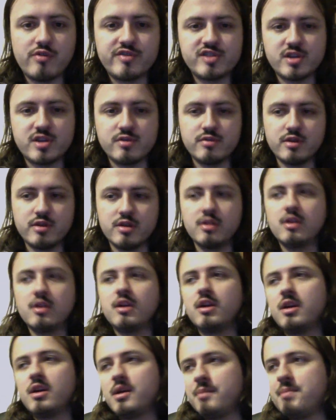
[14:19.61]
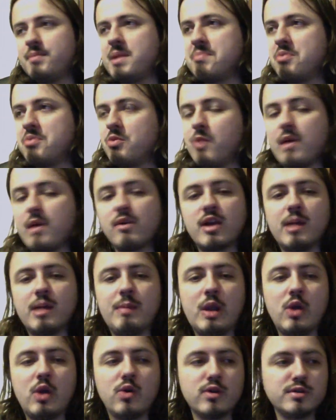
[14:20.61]
so that people won't come
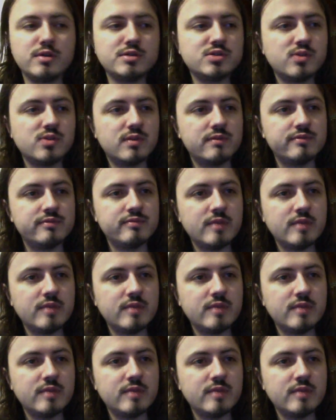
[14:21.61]
along and sort of